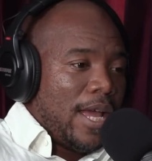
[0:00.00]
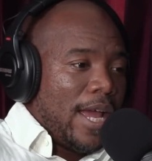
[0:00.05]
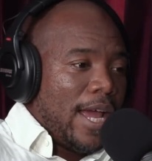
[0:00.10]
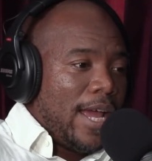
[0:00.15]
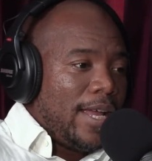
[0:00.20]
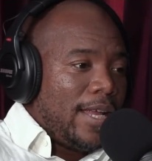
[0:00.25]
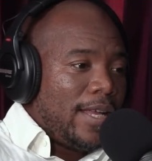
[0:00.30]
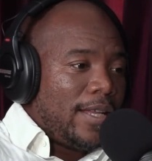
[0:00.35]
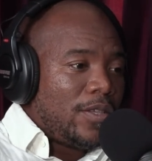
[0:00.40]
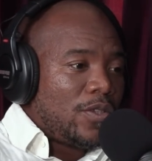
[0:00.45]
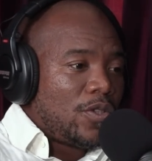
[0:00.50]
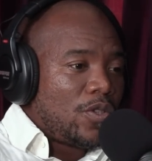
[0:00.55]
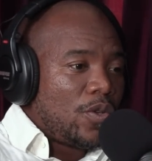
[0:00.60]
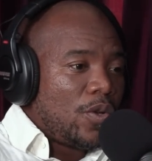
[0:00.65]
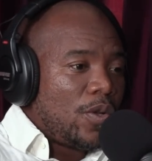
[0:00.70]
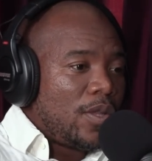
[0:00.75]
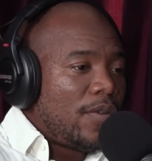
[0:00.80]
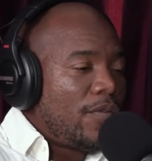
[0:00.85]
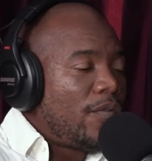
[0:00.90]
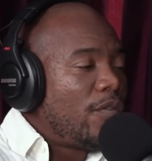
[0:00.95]
And
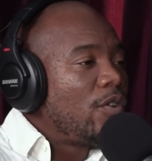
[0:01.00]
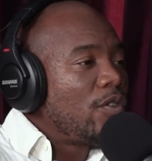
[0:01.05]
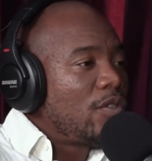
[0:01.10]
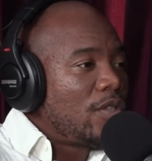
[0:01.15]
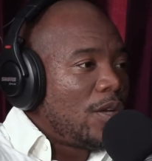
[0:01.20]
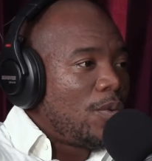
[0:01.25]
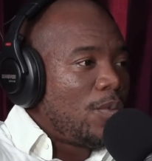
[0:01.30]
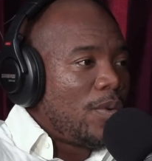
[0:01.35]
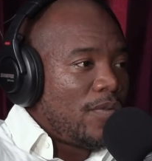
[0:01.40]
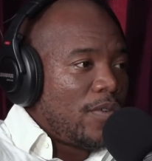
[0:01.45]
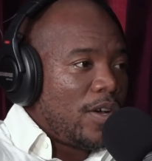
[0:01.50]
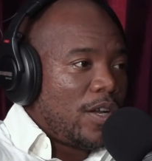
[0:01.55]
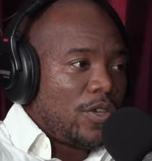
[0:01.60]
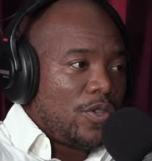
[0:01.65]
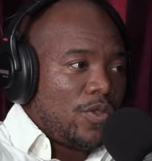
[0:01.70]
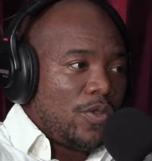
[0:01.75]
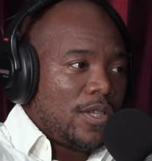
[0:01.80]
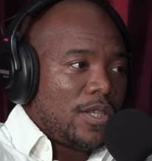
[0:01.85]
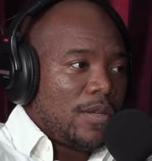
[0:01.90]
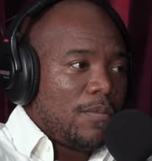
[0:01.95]
so the first thing we've got to
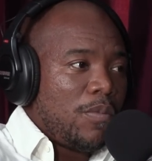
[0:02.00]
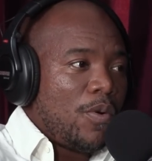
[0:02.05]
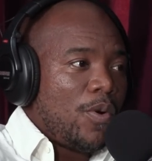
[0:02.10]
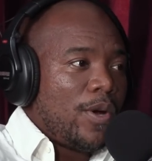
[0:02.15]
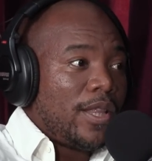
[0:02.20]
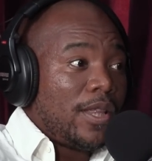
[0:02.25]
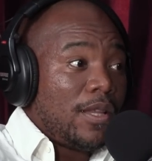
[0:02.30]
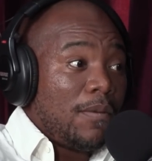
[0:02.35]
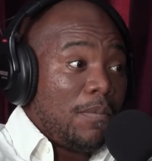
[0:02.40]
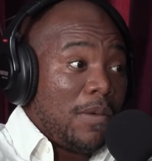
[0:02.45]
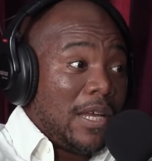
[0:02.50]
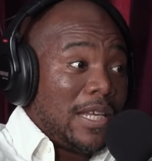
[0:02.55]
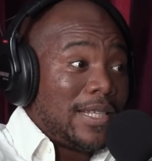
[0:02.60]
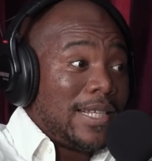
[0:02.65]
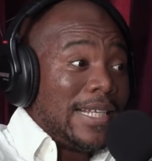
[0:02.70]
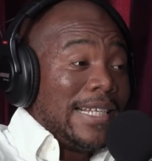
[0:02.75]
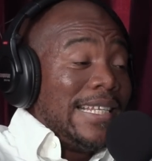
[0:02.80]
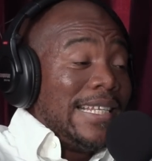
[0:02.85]
do is appoint the best